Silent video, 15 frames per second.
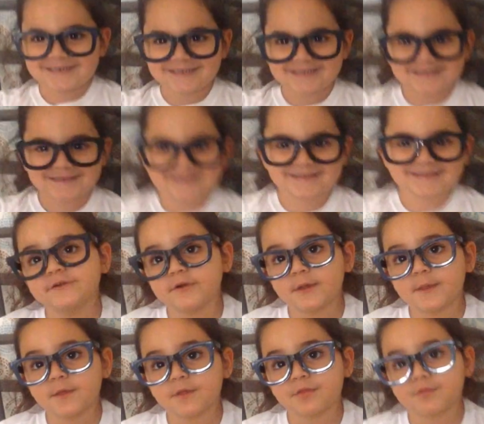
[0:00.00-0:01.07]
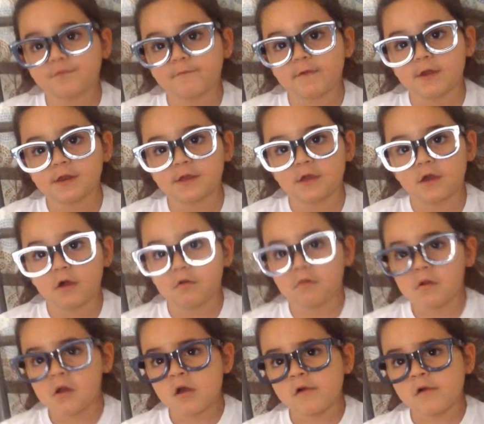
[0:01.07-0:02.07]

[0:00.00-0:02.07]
Hope you enjoyed this video.